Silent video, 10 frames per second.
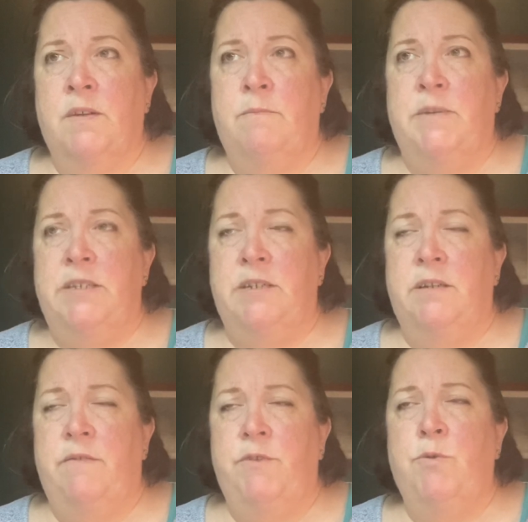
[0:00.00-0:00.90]
Mathilde,
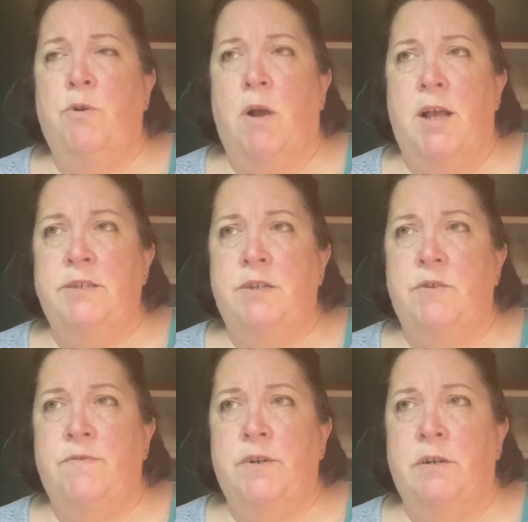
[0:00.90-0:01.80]
have you crossed
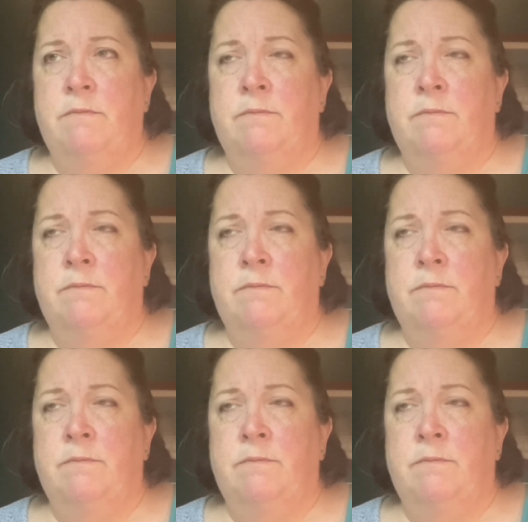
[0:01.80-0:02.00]
over?